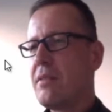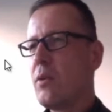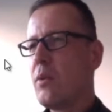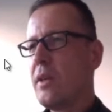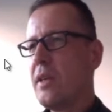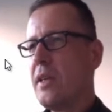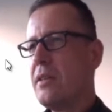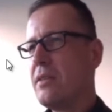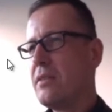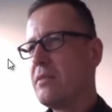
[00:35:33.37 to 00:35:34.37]
So
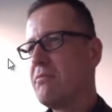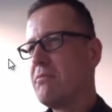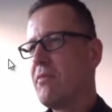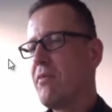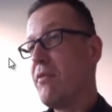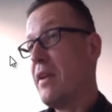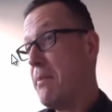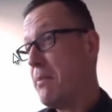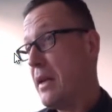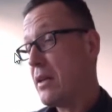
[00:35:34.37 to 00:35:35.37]
either
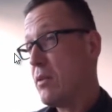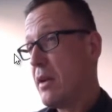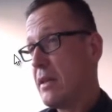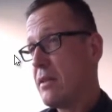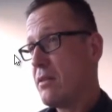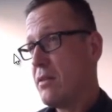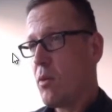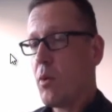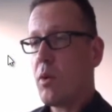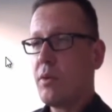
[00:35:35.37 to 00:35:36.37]
flat plate
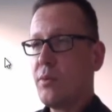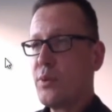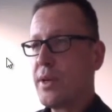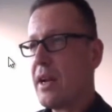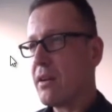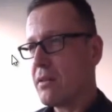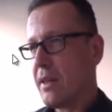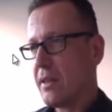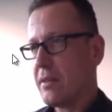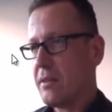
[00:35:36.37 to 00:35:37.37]
collector or Fresnel
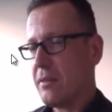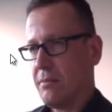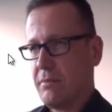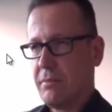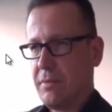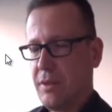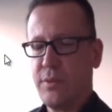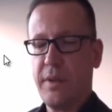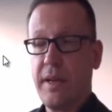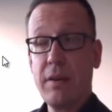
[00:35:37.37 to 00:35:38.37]
collector. The
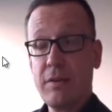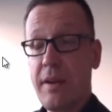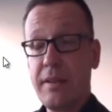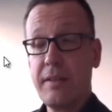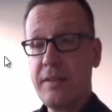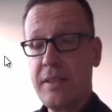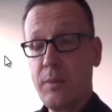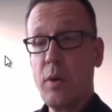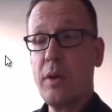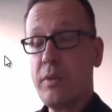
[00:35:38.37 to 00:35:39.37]
Fresnel collector is the
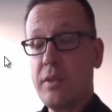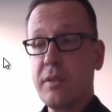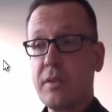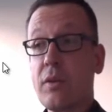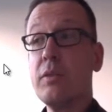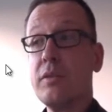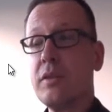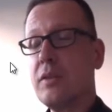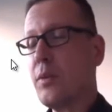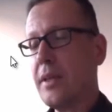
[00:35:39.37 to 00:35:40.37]
one which is
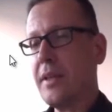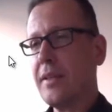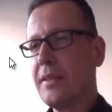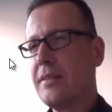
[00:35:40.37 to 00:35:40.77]
concentrating.